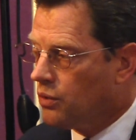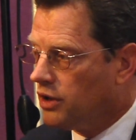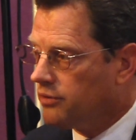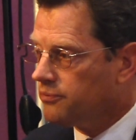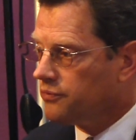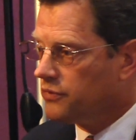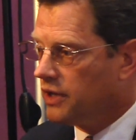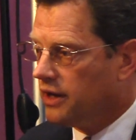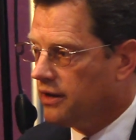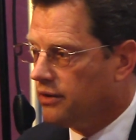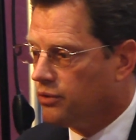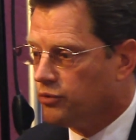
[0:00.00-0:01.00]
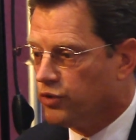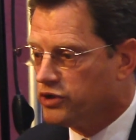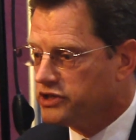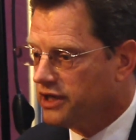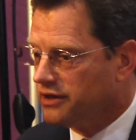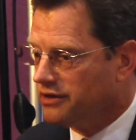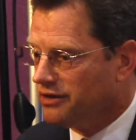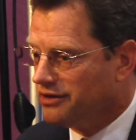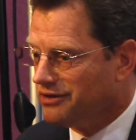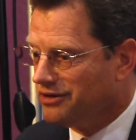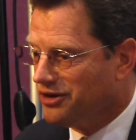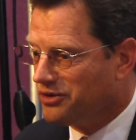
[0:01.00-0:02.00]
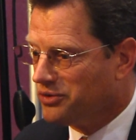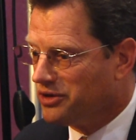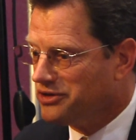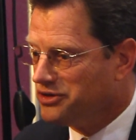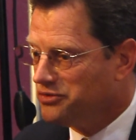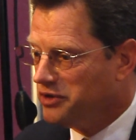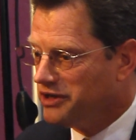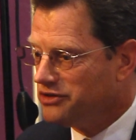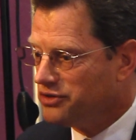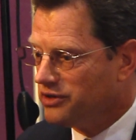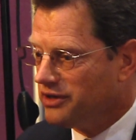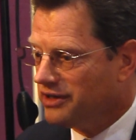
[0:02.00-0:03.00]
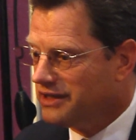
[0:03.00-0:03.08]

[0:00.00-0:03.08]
Well, we appreciate all the work that you've been doing